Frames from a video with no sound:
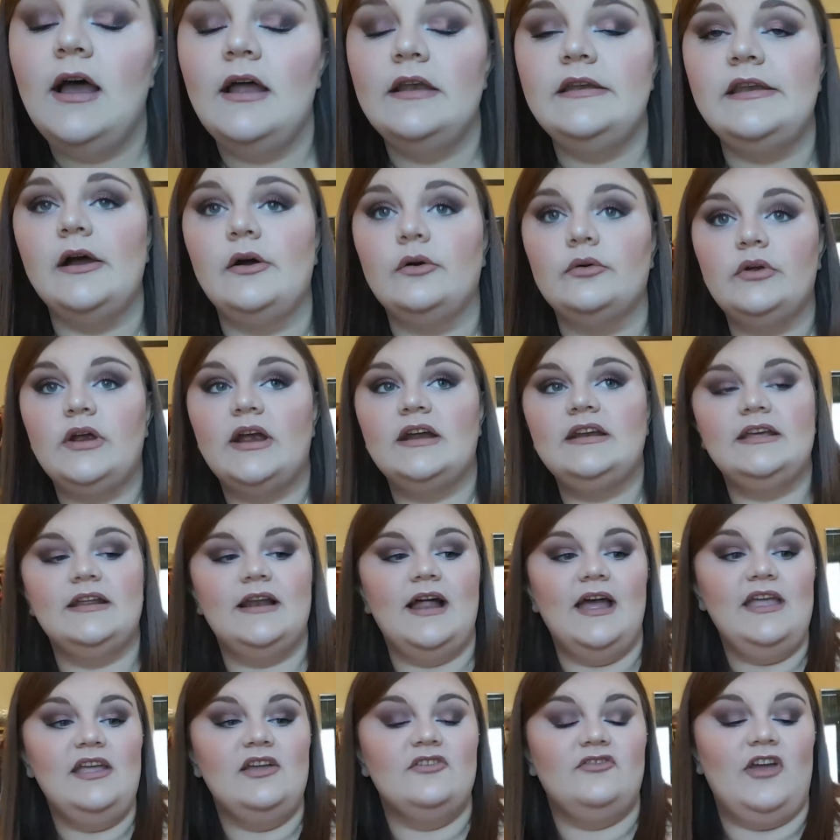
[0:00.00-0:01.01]
Now, granted,
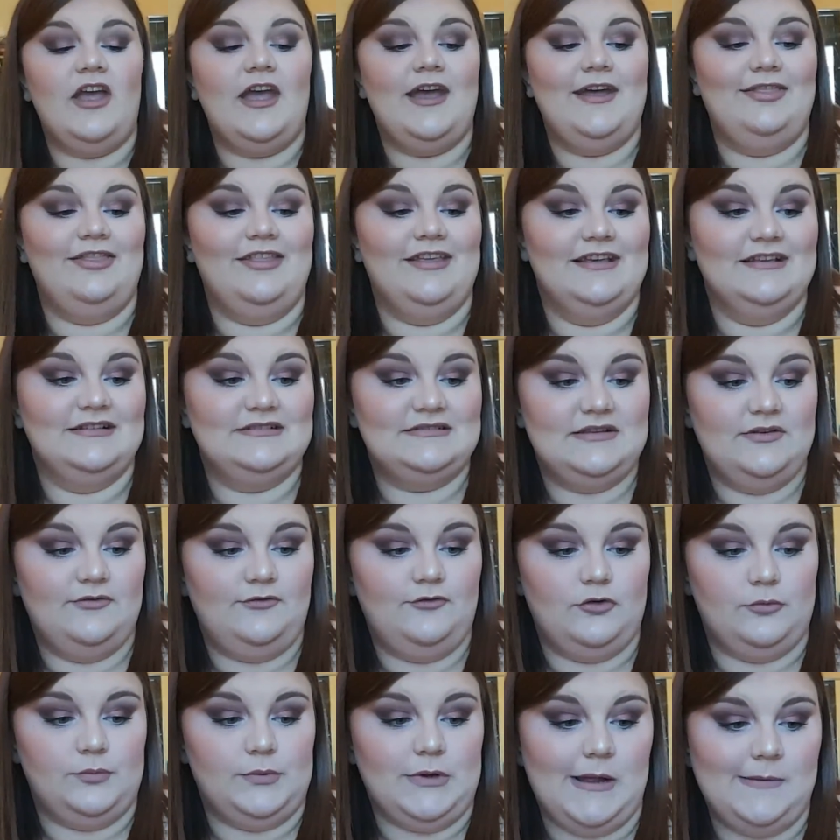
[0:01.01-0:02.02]
I have had this
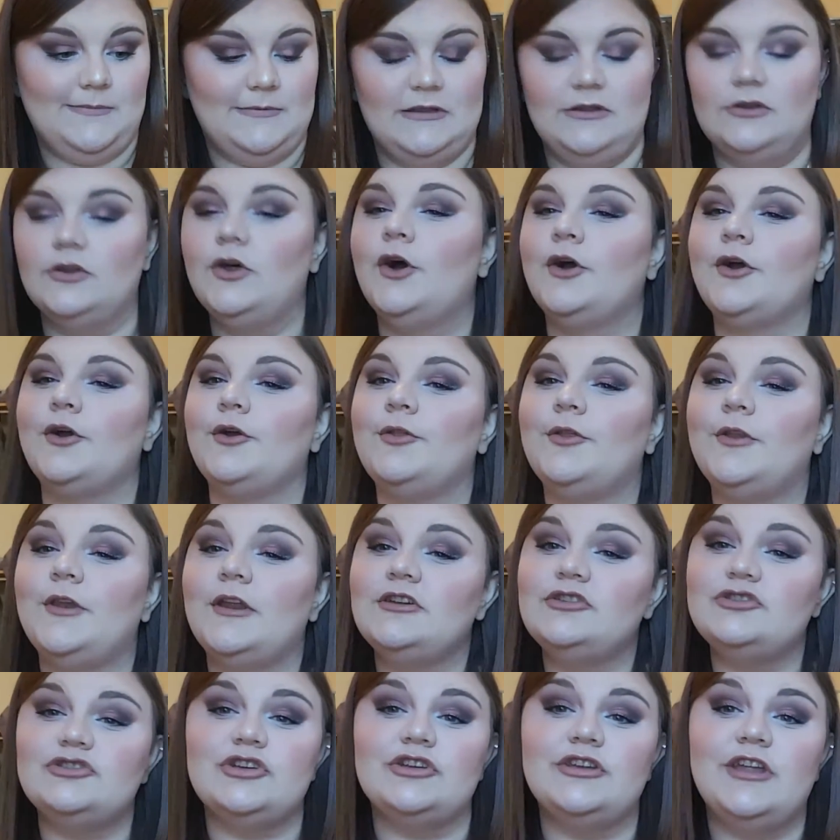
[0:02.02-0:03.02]
for probably longer than
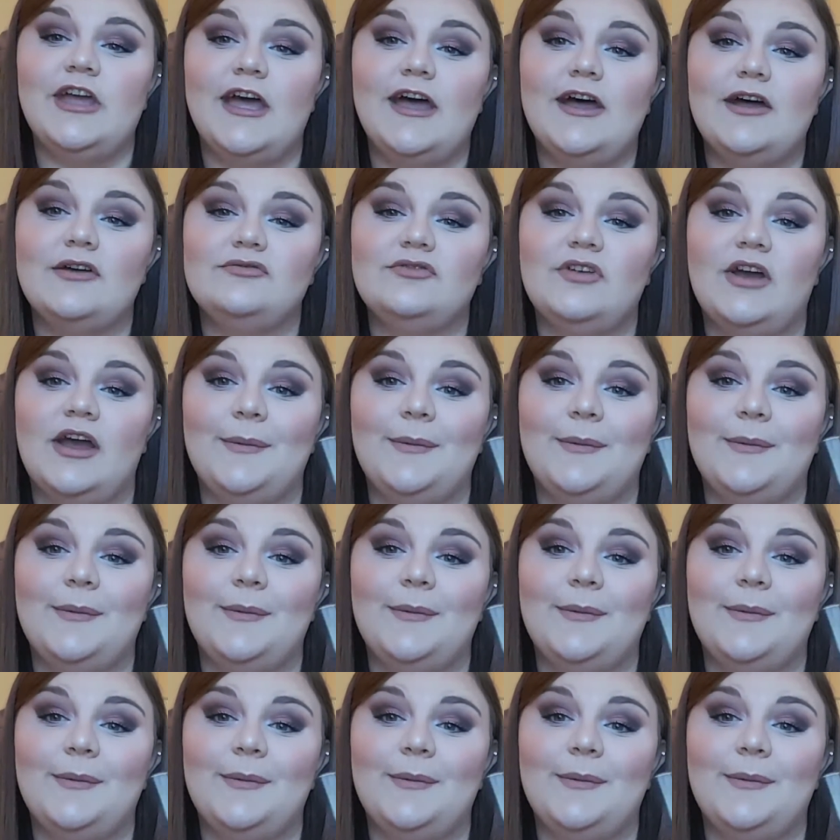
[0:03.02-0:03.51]
I should have.